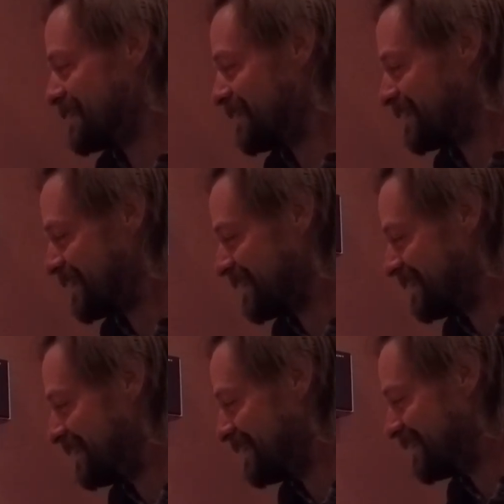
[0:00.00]
All right,
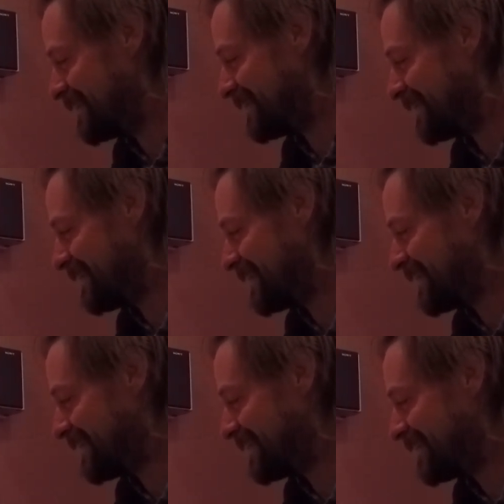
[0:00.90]
and
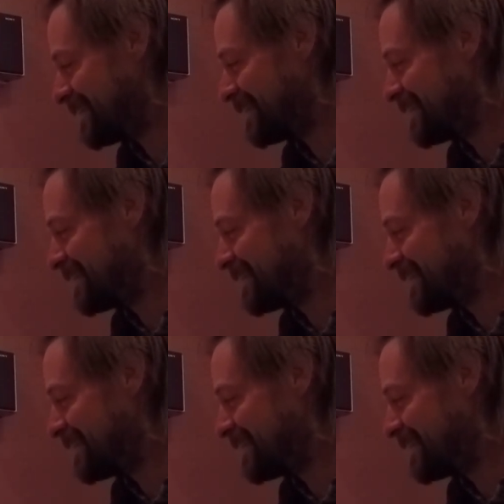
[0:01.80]
then,